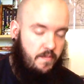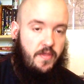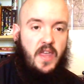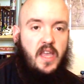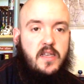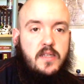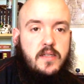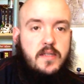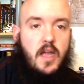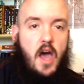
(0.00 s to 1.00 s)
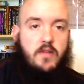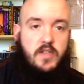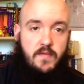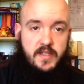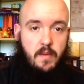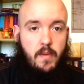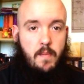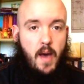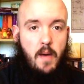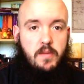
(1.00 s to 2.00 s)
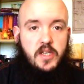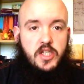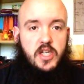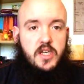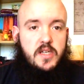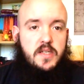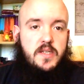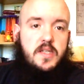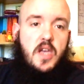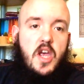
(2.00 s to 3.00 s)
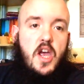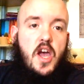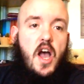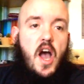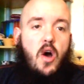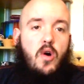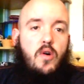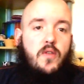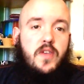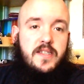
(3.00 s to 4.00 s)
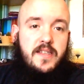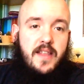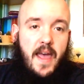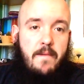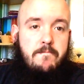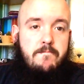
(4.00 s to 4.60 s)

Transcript: things that I was either sent by publishers or this and that.